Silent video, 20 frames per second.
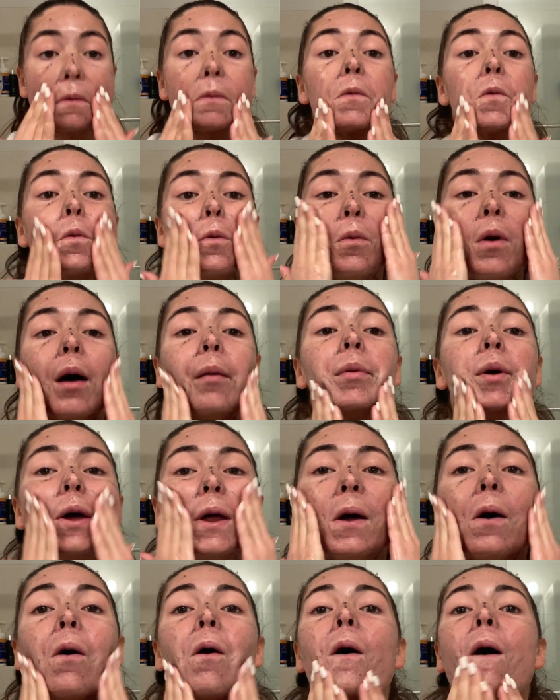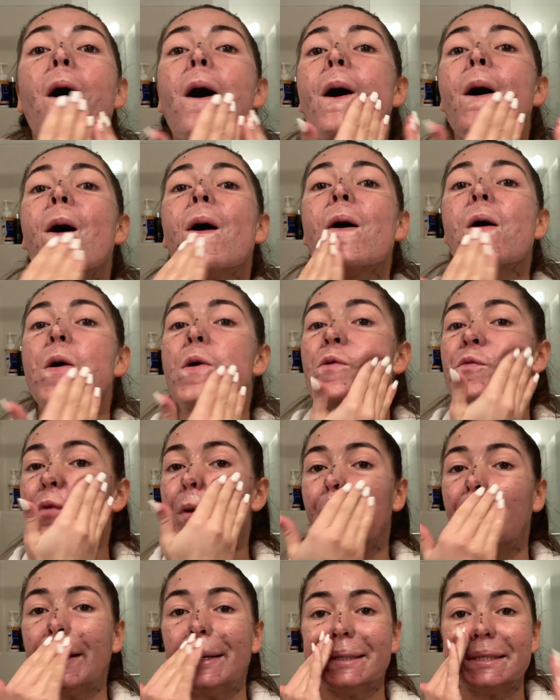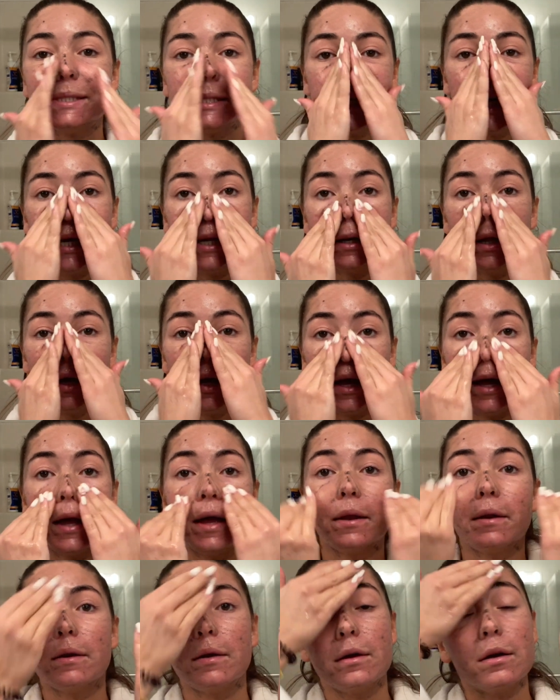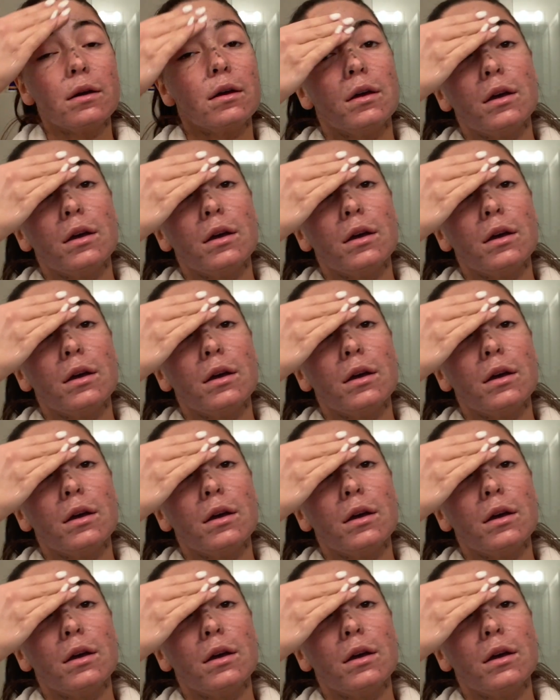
rub it all over my skin again,